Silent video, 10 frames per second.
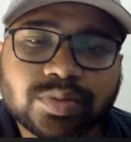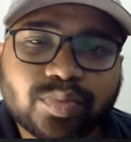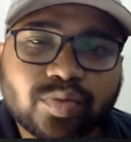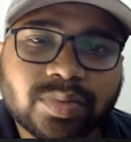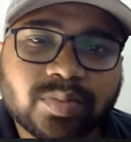
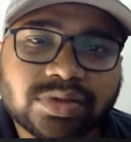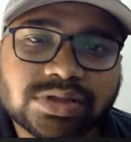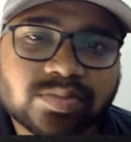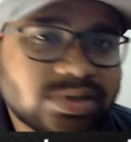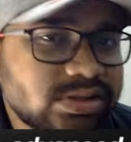Pro
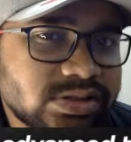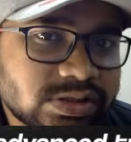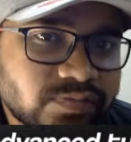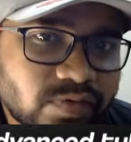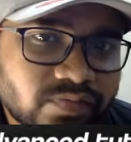membership. It's
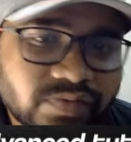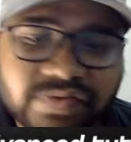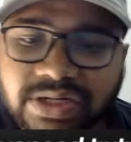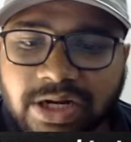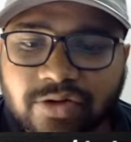just for
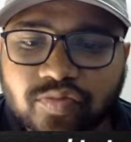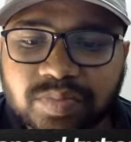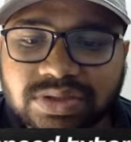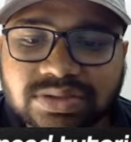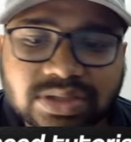59
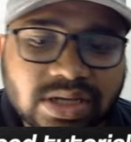rupees,